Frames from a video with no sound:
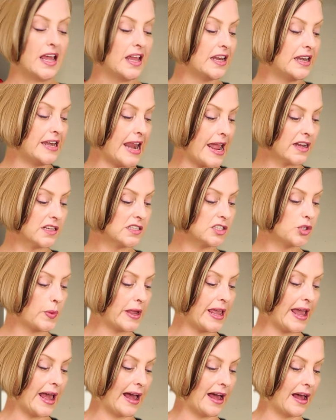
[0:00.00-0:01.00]
Next,
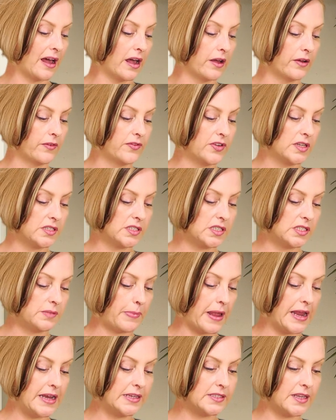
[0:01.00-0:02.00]
we have
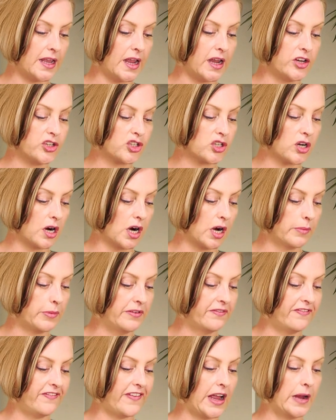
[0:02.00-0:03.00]
space-age
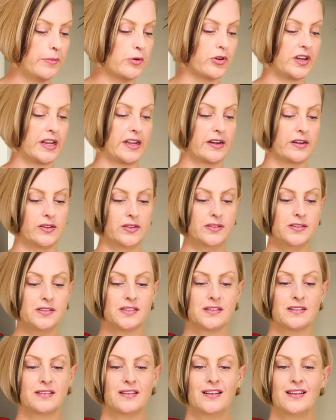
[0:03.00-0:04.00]
carbon fiber
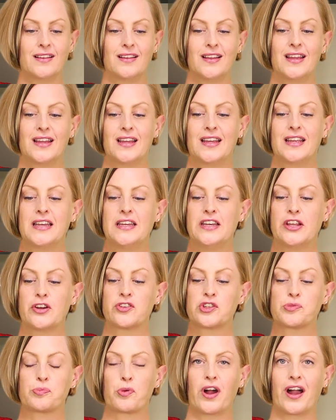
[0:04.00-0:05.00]
needles,
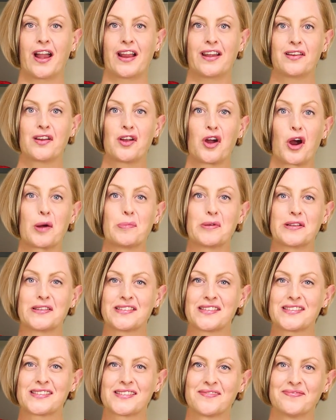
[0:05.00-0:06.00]
Knitters Pride
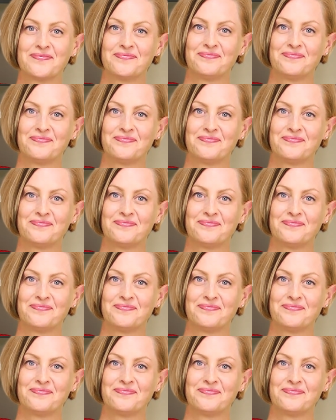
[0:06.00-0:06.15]
Carbons.